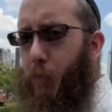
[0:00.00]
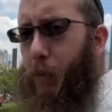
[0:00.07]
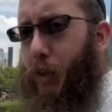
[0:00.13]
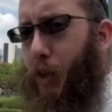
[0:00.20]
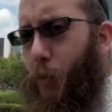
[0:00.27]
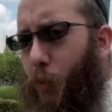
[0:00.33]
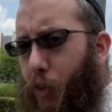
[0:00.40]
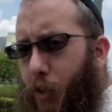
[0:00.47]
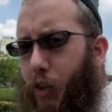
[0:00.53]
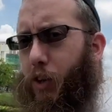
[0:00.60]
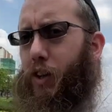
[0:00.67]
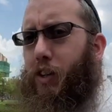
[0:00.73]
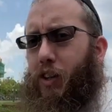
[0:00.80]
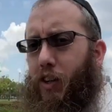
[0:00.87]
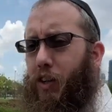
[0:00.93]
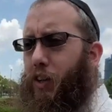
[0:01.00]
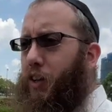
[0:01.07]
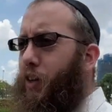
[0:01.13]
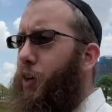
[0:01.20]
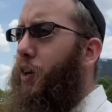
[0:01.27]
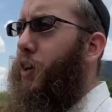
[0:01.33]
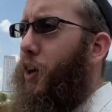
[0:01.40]
meeting with the king,
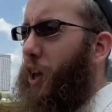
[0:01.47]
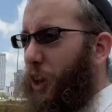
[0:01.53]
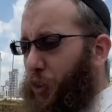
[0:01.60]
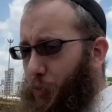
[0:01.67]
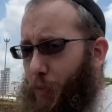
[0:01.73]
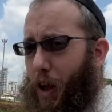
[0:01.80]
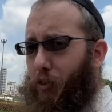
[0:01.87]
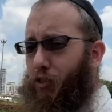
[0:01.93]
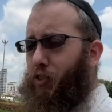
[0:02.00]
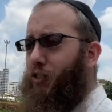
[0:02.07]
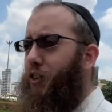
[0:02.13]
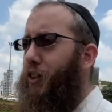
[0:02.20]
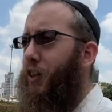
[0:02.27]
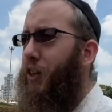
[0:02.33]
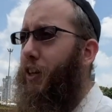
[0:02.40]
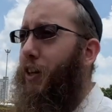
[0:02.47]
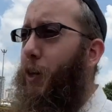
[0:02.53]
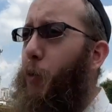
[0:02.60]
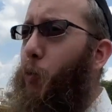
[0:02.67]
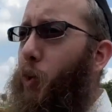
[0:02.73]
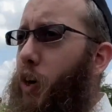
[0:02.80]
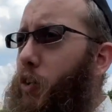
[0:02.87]
His Majesty the King,
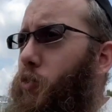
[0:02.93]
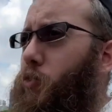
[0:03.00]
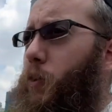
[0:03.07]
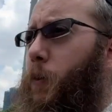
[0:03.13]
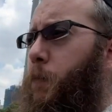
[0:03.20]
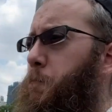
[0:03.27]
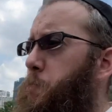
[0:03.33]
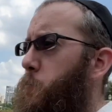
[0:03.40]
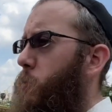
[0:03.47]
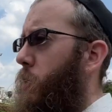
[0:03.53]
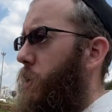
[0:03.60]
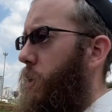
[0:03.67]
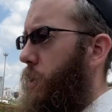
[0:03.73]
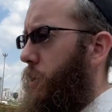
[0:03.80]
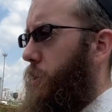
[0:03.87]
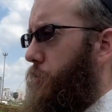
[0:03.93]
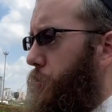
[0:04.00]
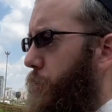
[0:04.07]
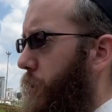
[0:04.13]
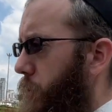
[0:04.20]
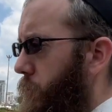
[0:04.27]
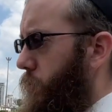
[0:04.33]
was at an
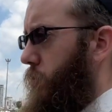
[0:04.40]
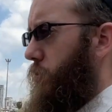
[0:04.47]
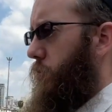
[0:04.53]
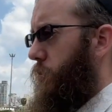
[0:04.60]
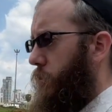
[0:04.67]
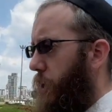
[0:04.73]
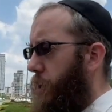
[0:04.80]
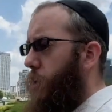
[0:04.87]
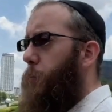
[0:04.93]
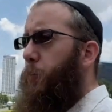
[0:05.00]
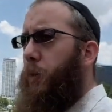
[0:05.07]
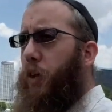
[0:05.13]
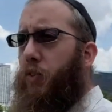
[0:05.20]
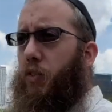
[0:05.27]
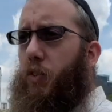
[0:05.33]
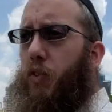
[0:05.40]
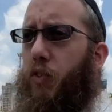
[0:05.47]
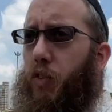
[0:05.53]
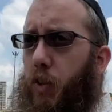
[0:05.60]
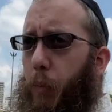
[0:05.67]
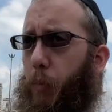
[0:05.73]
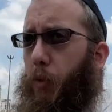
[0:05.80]
event taking place in
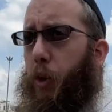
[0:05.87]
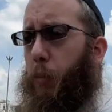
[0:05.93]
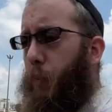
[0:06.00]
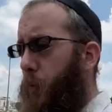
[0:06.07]
Siem Reap.